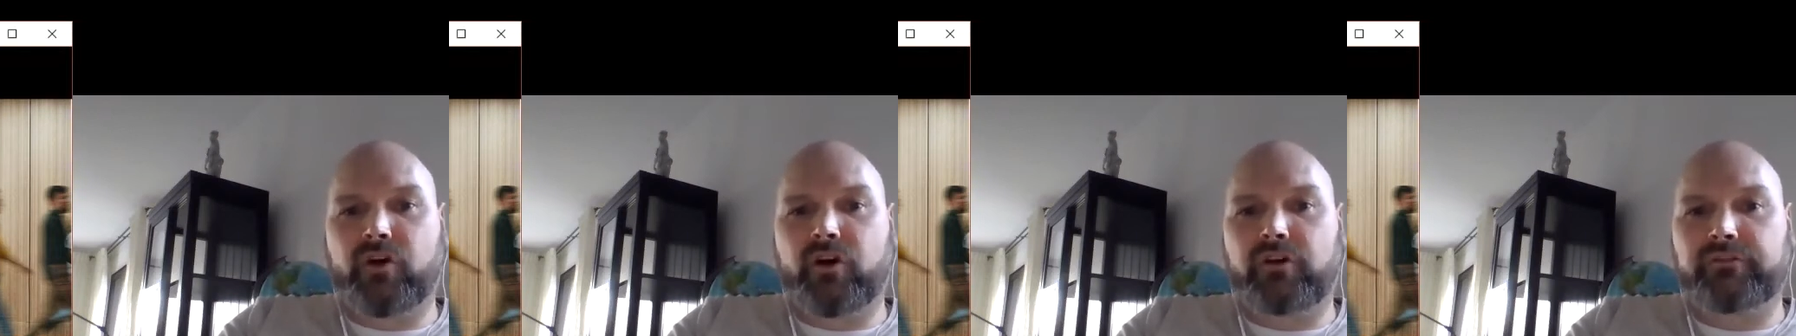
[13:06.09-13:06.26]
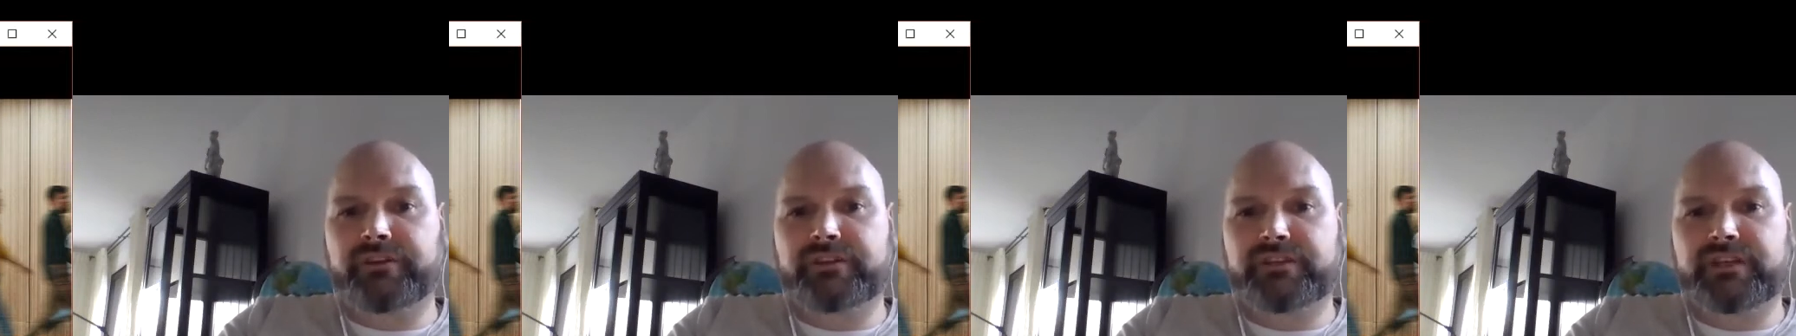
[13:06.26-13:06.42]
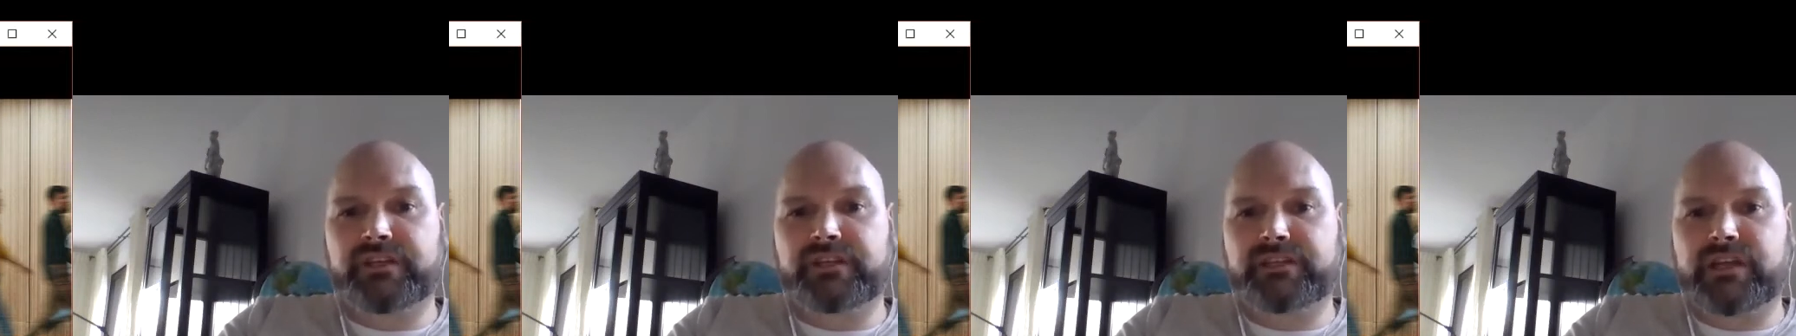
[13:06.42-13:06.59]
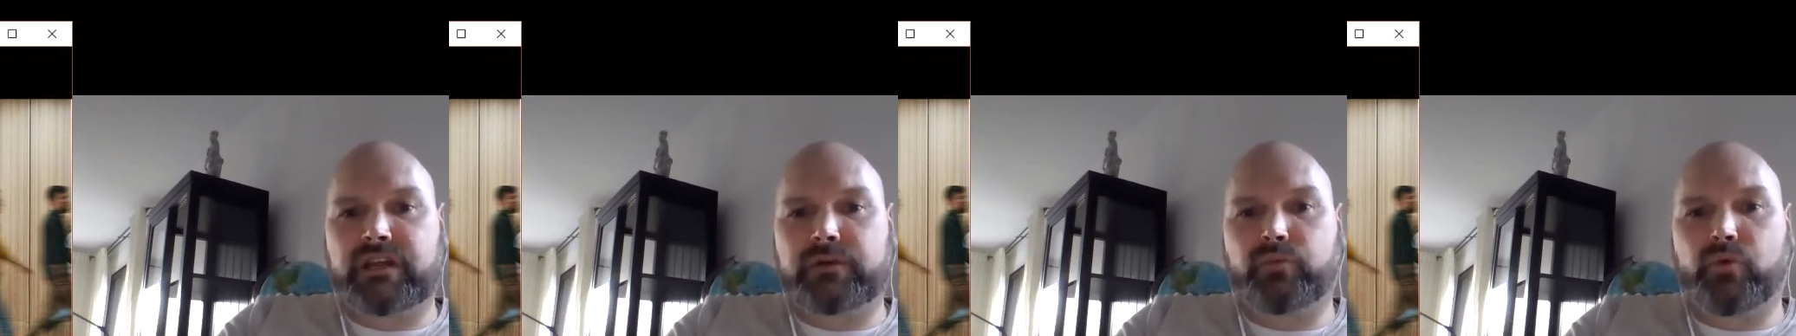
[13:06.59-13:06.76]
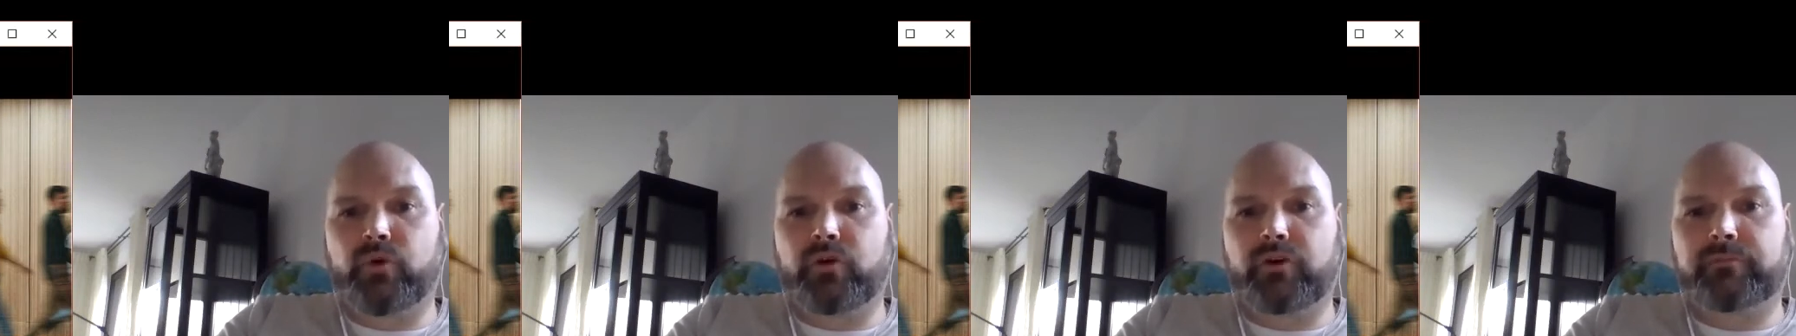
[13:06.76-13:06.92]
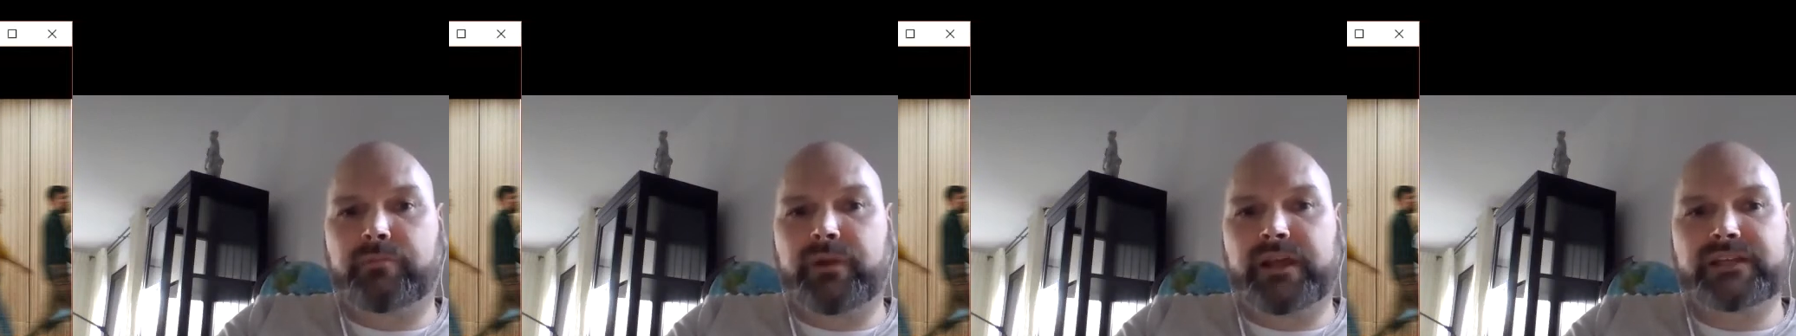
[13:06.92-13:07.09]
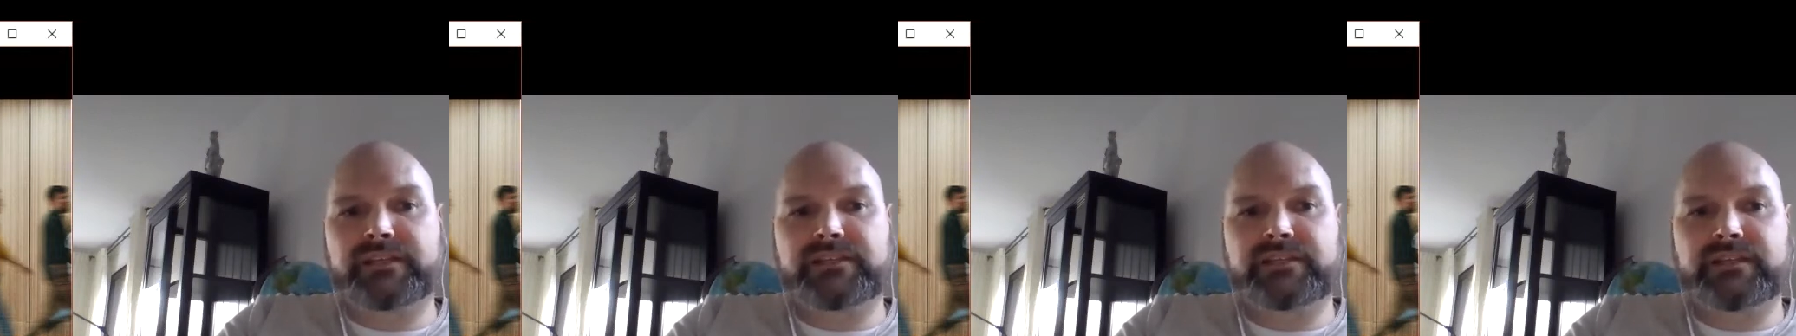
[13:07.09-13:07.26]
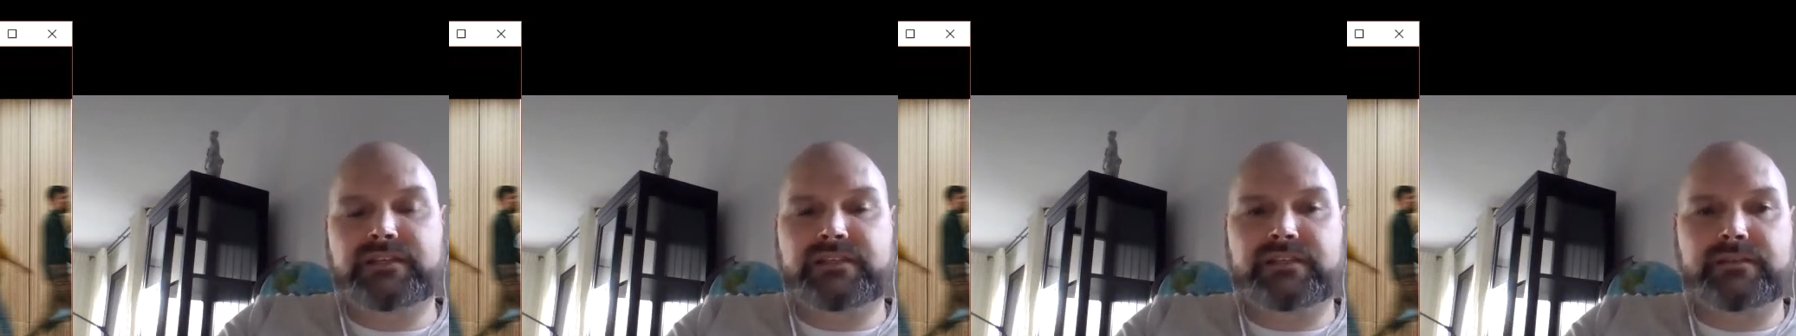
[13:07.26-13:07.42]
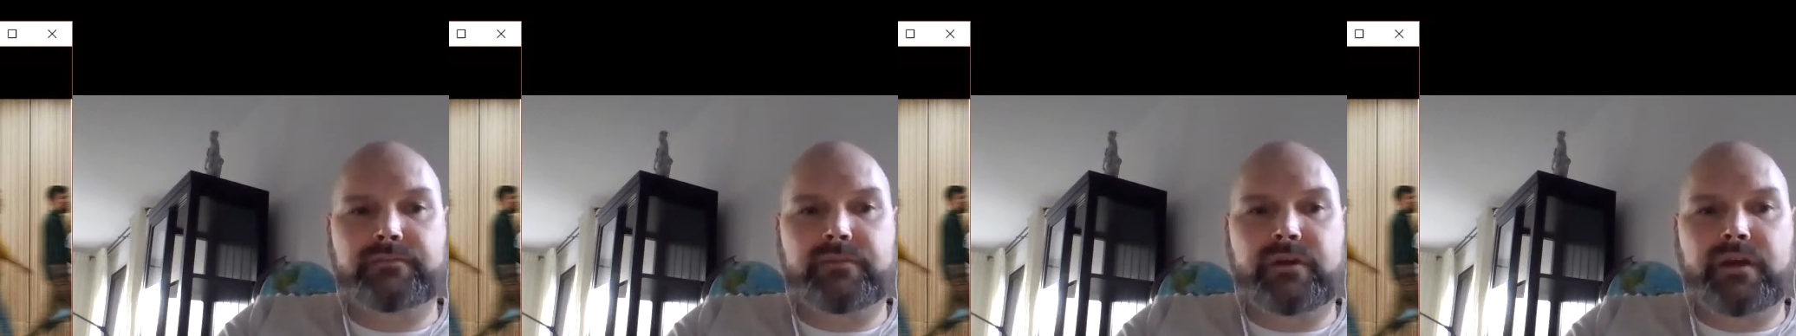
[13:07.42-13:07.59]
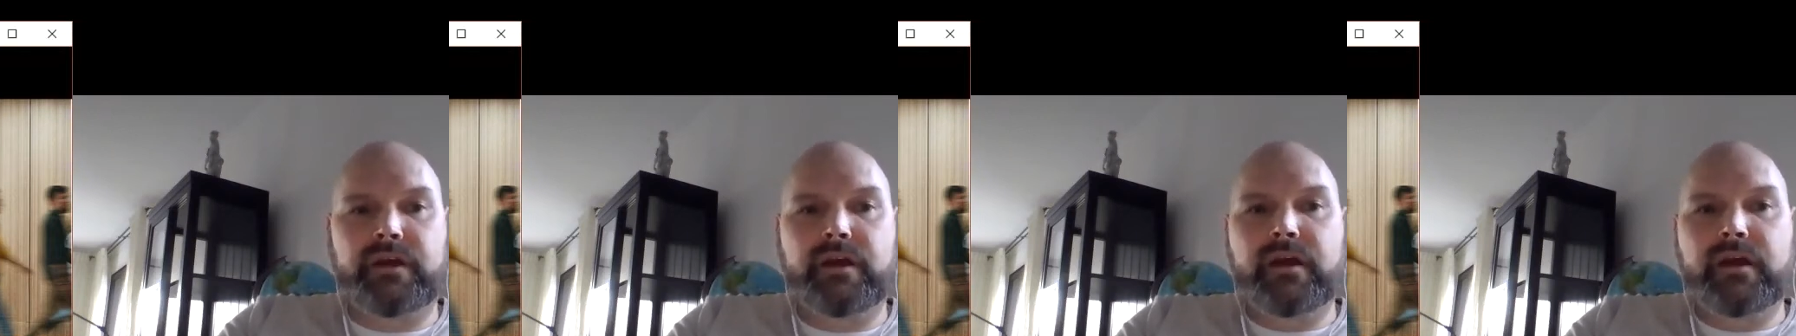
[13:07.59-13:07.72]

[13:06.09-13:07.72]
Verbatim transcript: offices and workplaces.